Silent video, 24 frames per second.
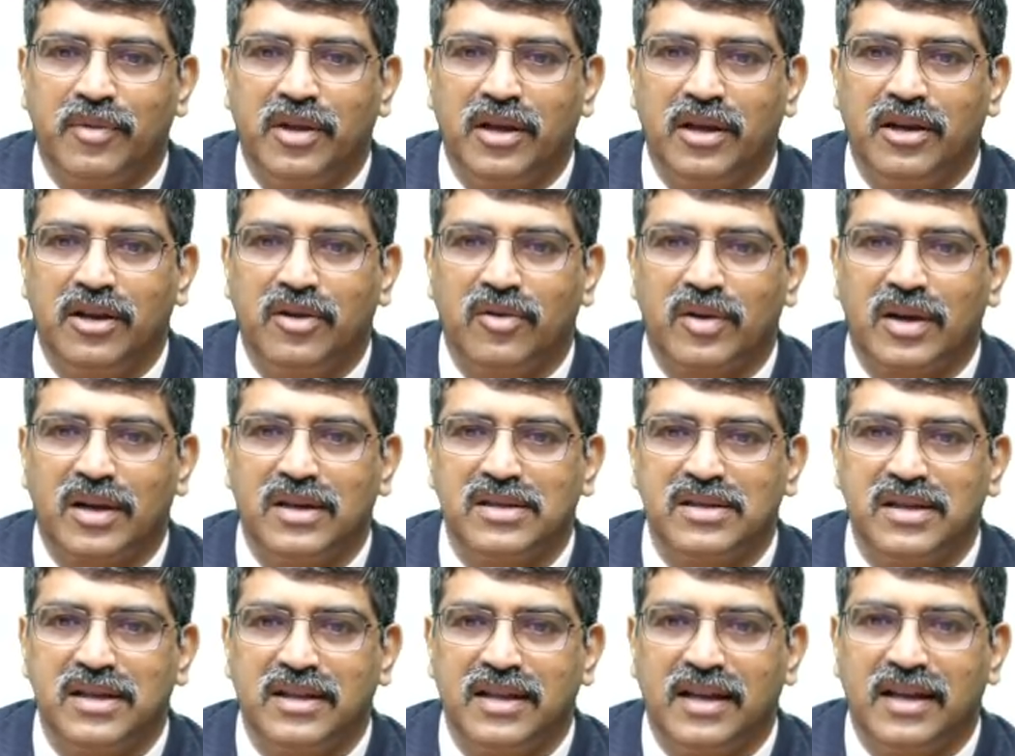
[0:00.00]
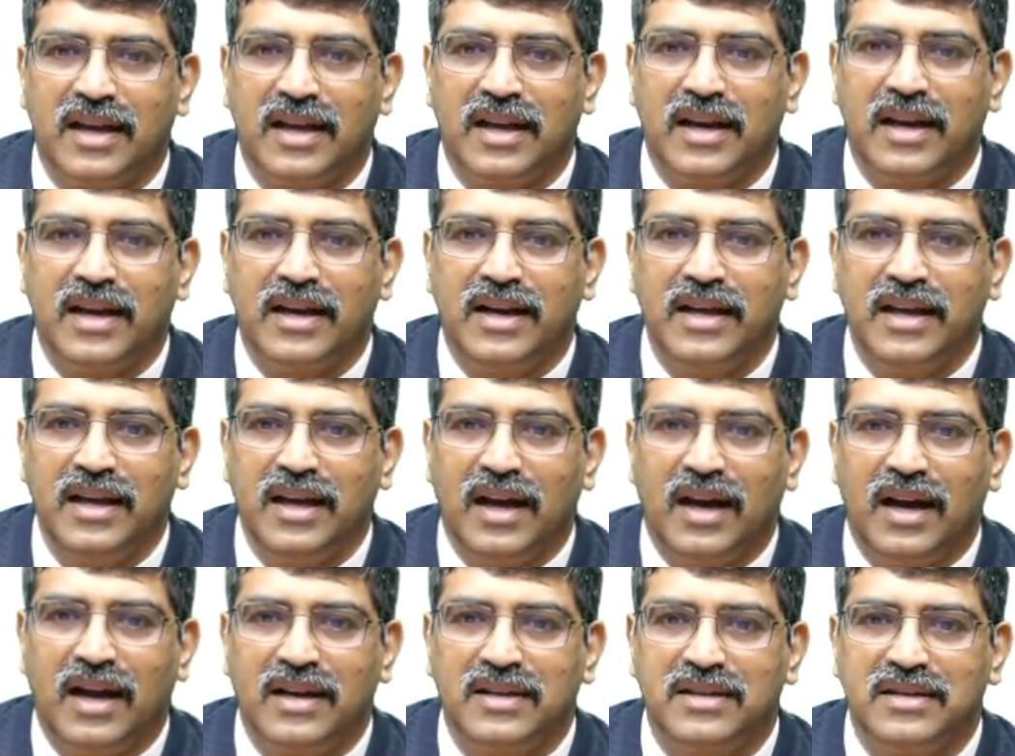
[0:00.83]
Here you can see the LAD
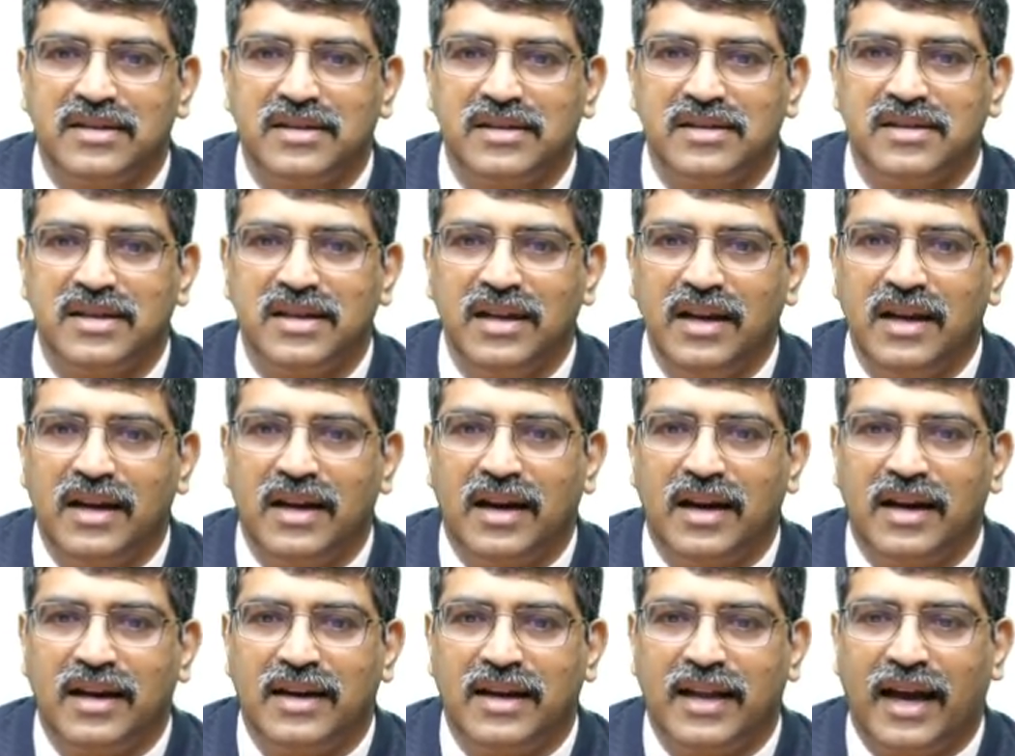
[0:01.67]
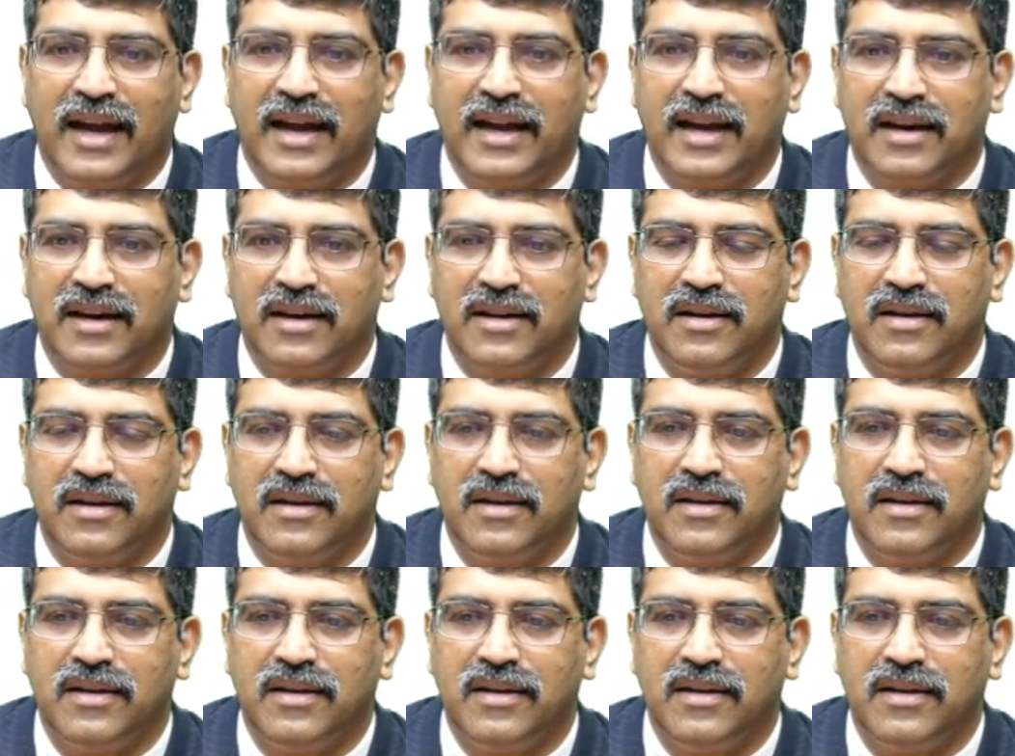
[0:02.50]
and this is the diagonal.